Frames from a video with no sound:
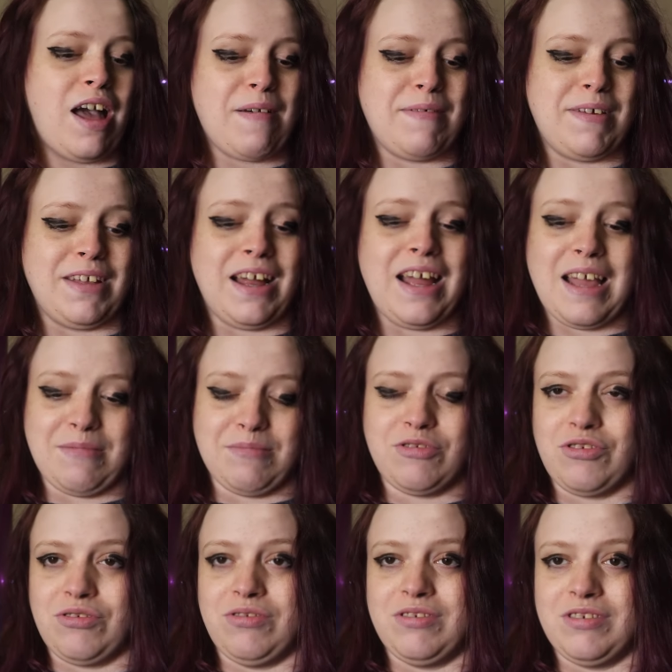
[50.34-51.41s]
I mean, I am
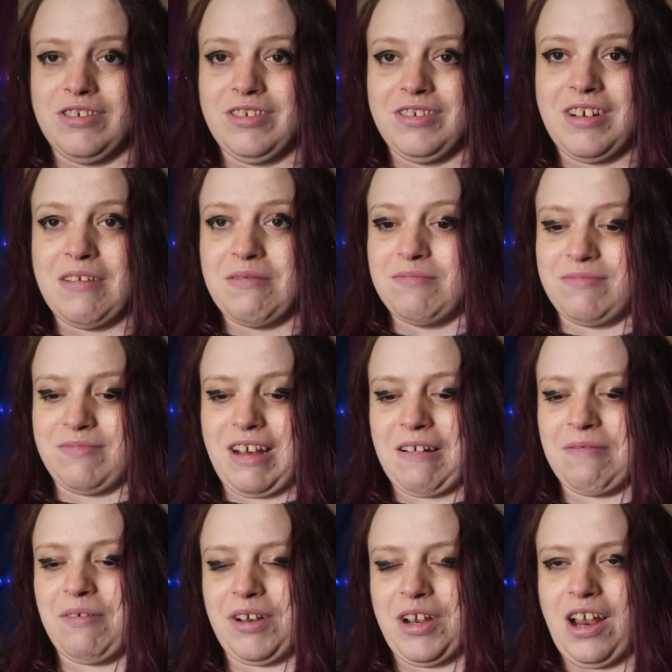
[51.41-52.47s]
short. I'm not
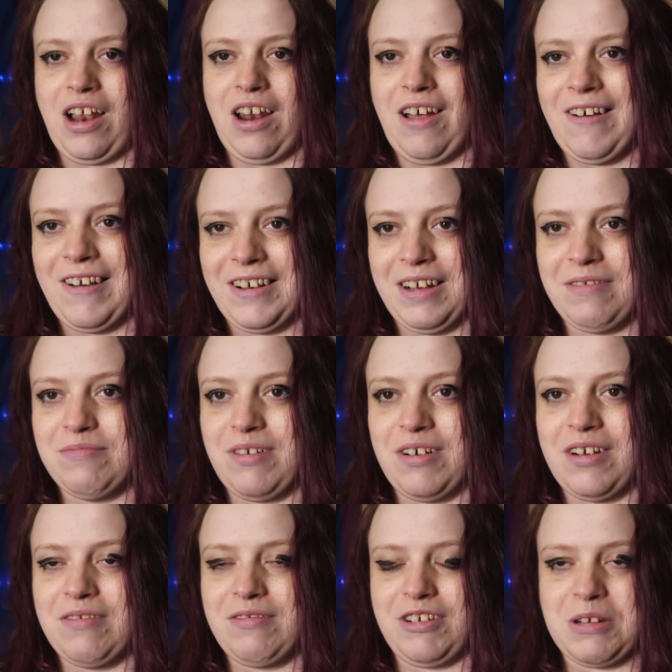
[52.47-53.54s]
gonna lie. I'm
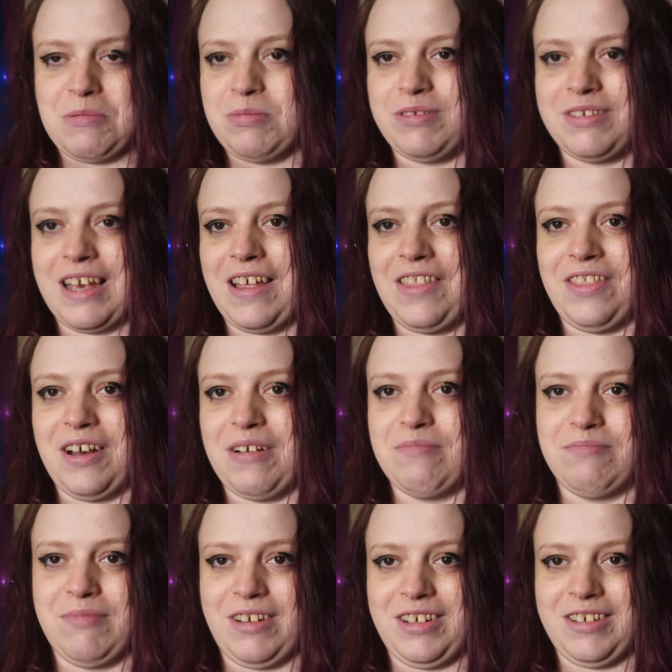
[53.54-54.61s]
not gonna pretend that
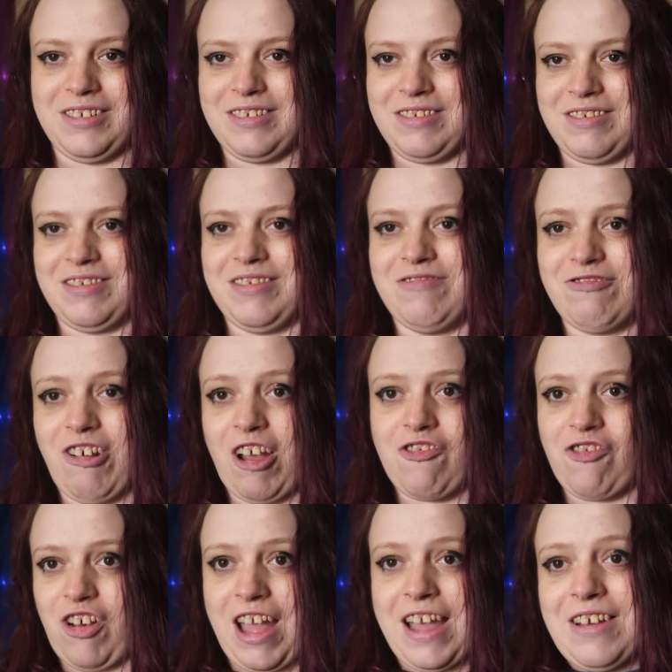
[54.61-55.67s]
I'm like
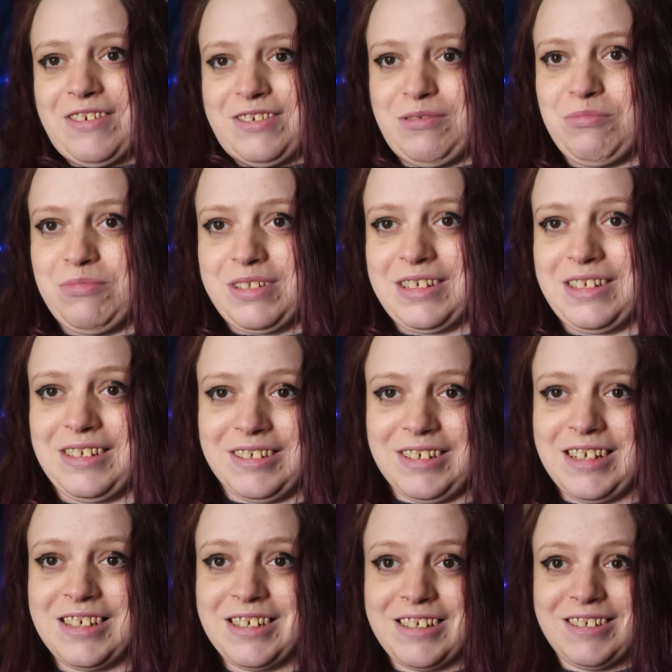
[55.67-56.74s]
5'8" or something.
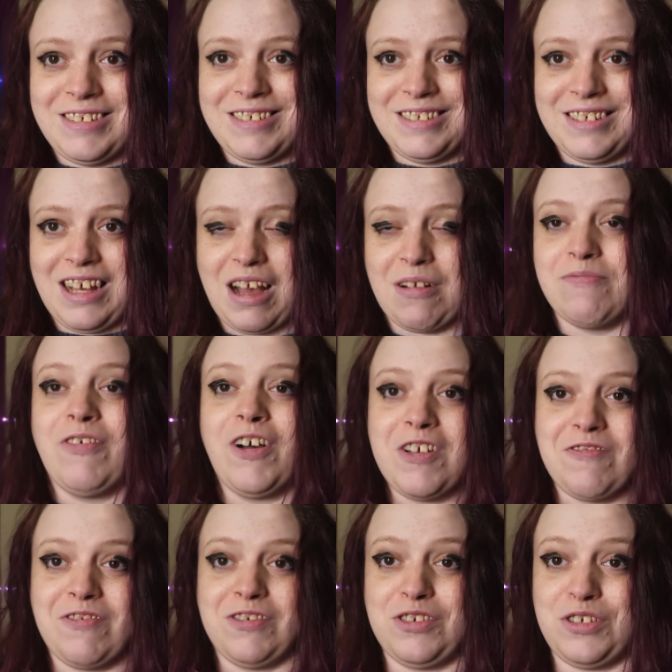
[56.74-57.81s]
I'm
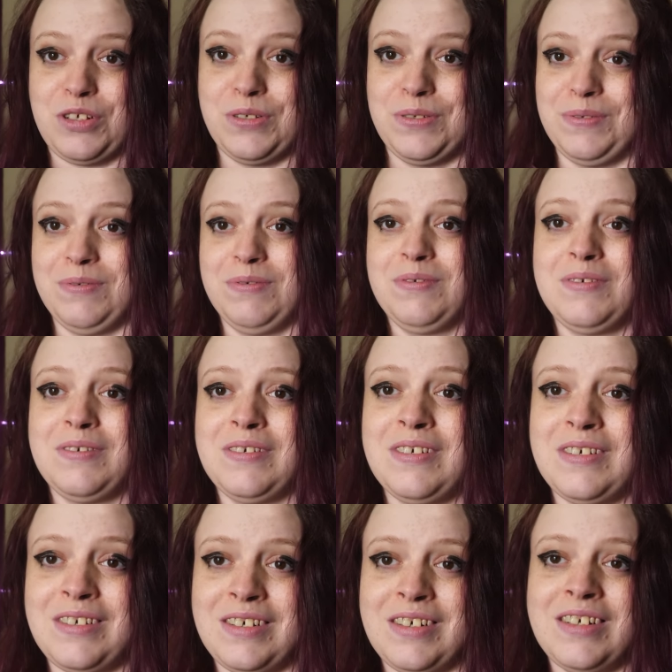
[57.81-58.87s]
5'2".
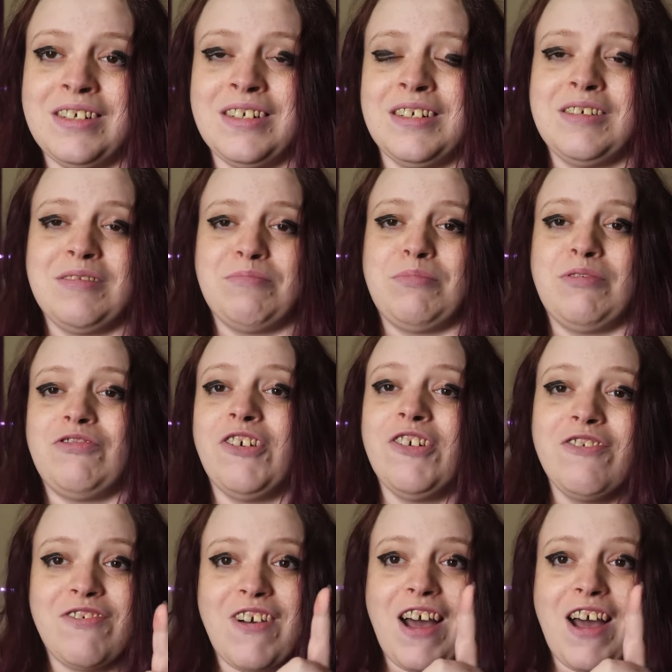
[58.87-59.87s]
But fun